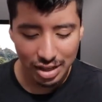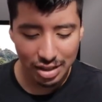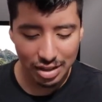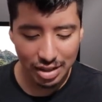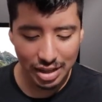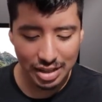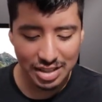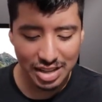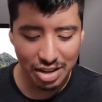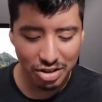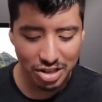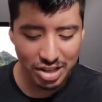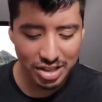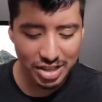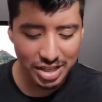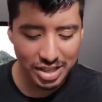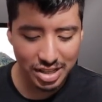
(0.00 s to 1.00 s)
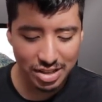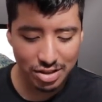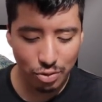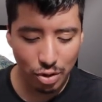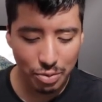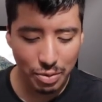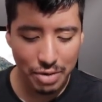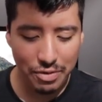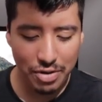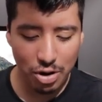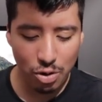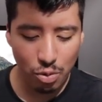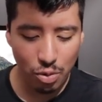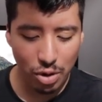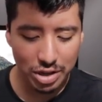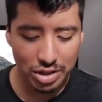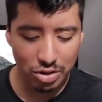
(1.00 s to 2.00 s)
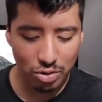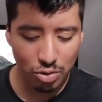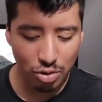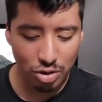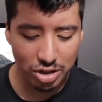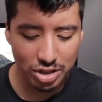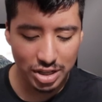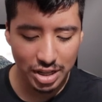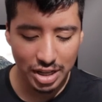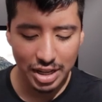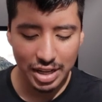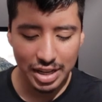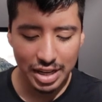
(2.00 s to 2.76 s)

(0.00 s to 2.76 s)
Like Siri Suggestions, one of my favorite ones, of course.